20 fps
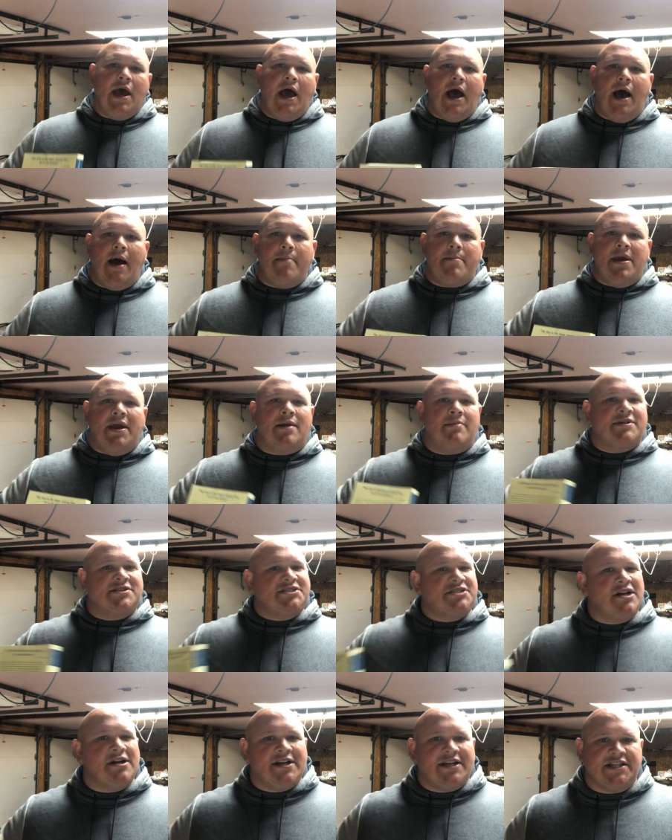um, in a
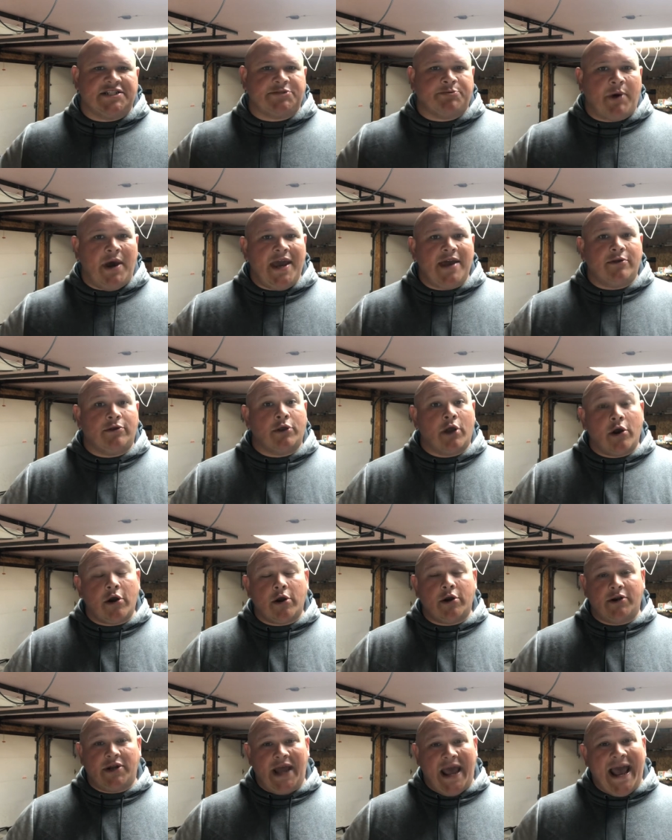mysterious way,
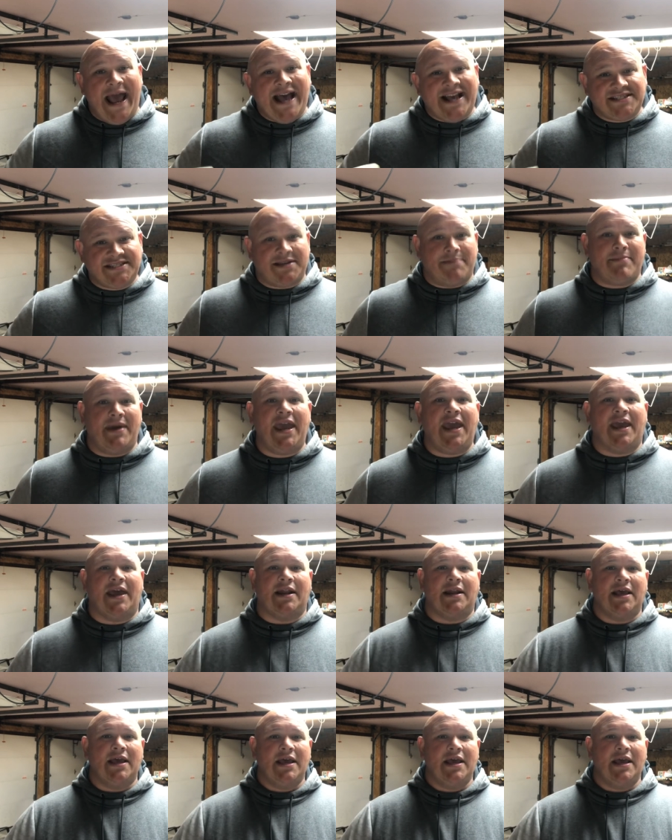learned as a man.